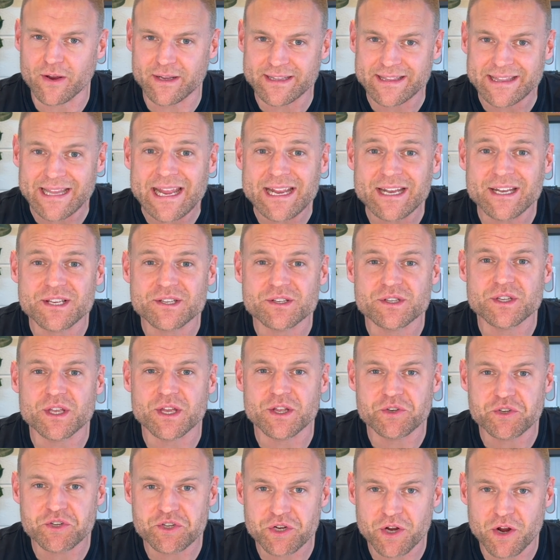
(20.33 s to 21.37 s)
latest
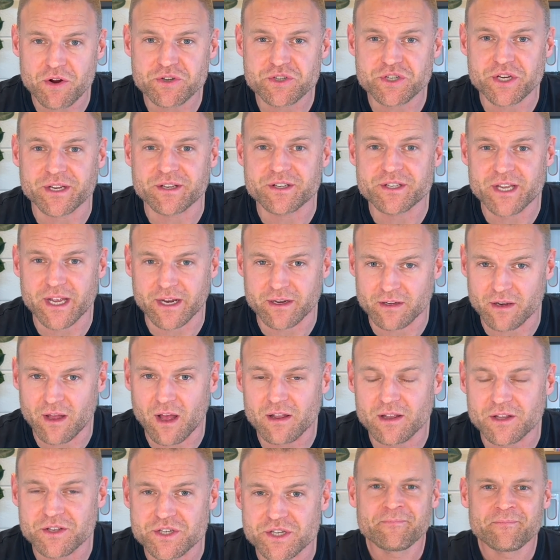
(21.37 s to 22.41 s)
in charging
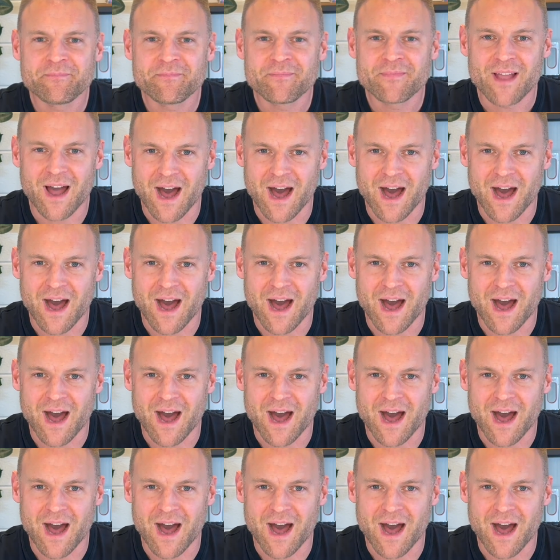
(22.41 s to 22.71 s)
technology.